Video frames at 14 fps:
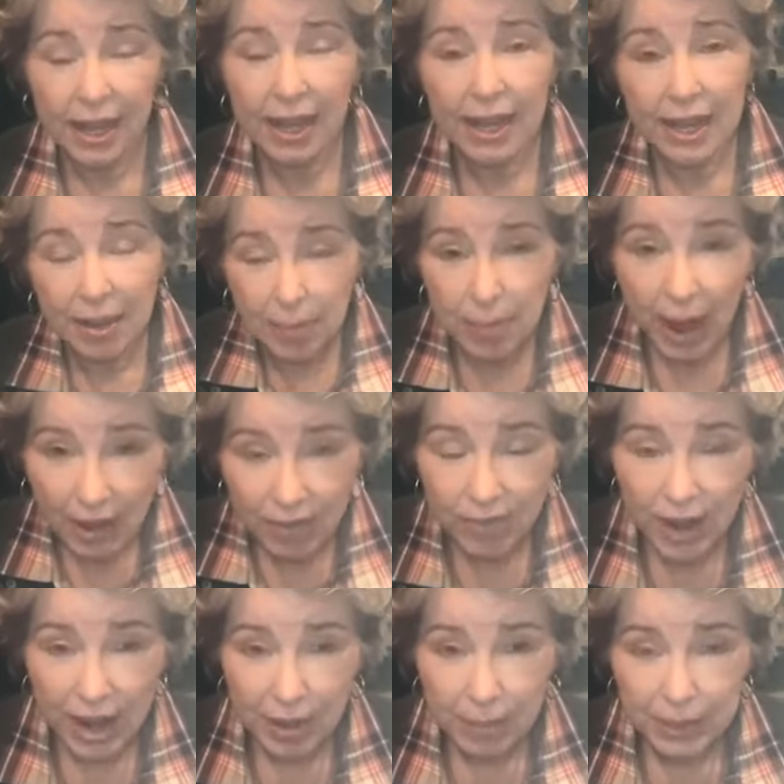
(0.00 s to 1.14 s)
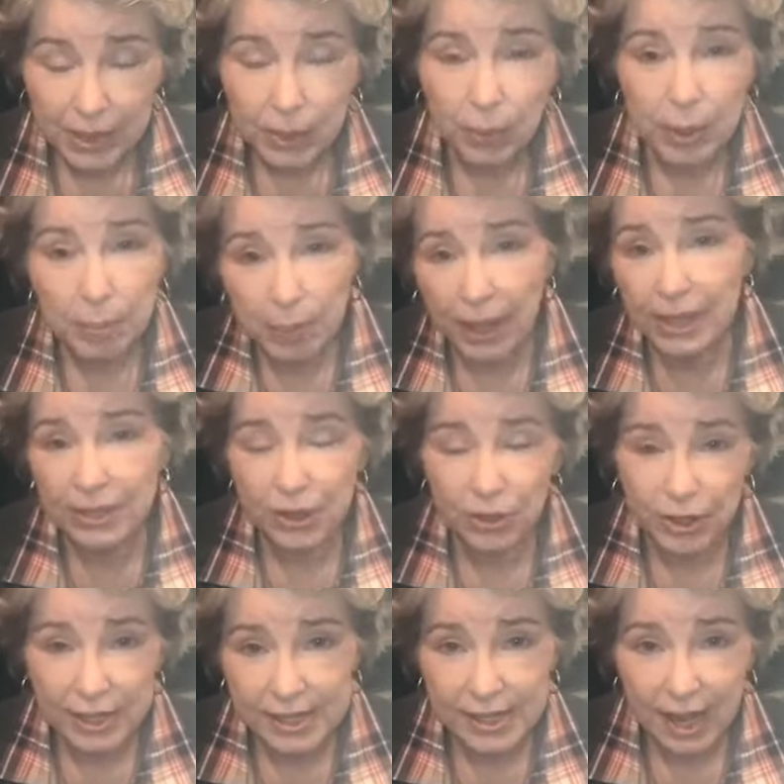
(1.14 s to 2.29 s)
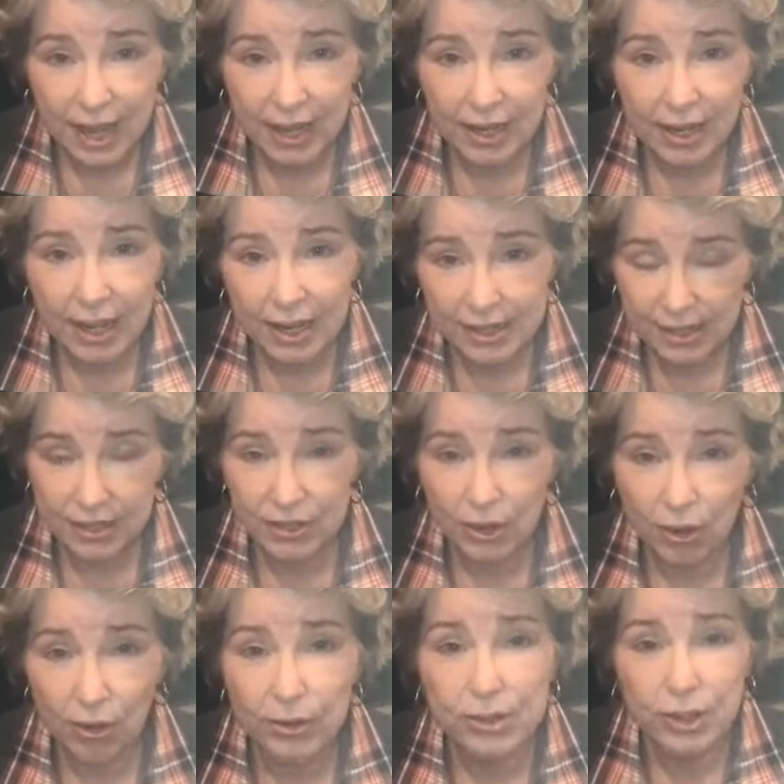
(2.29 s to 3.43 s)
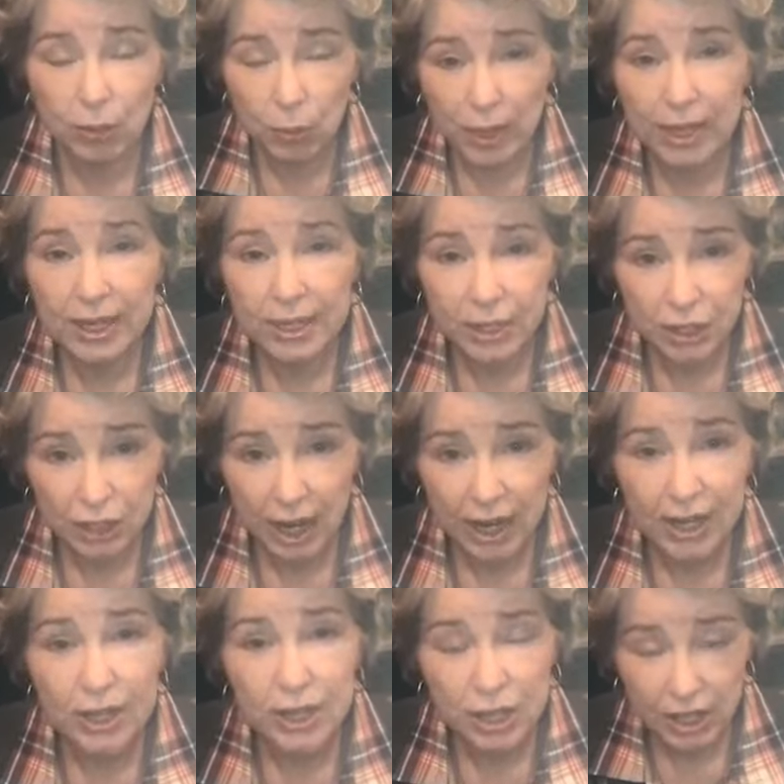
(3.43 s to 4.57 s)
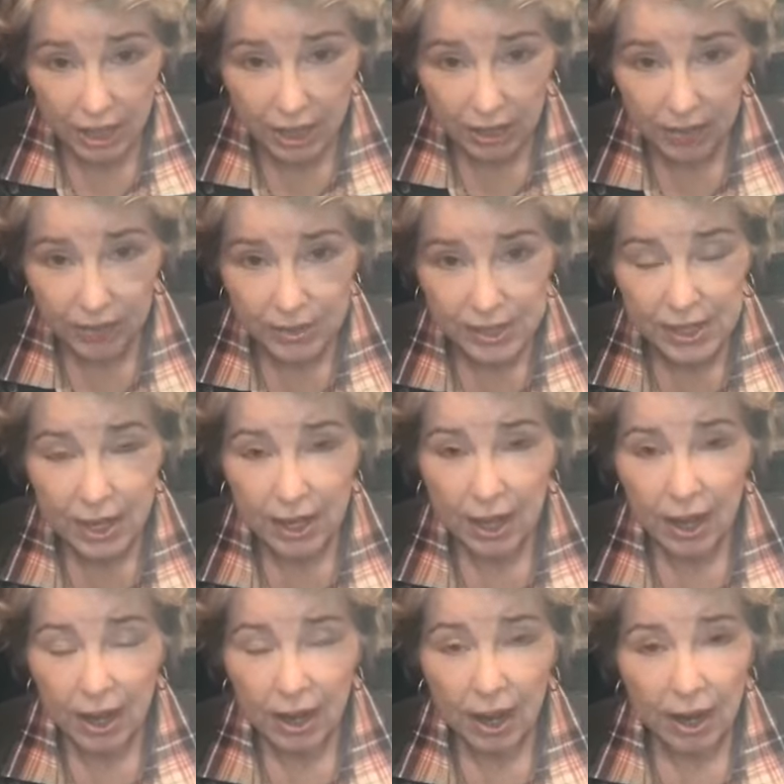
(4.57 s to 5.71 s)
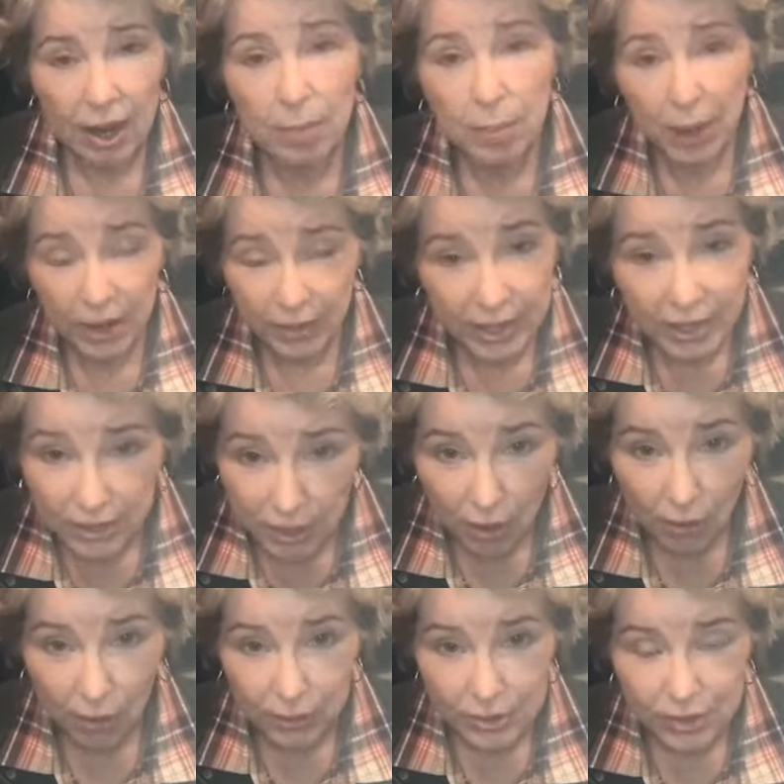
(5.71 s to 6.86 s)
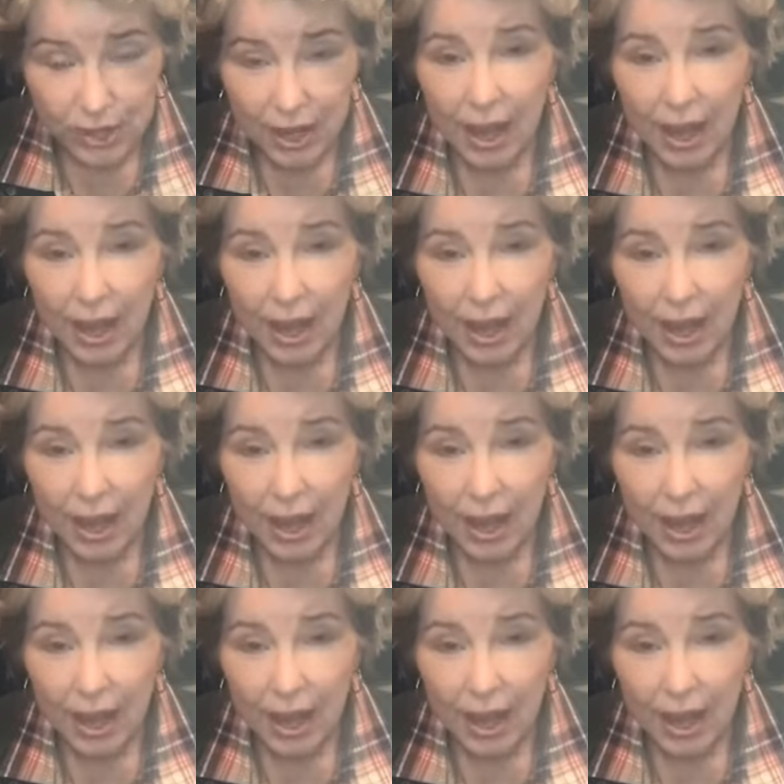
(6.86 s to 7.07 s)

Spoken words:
In my family, we play Dirty Santa as adults and we exchange gifts among the adults.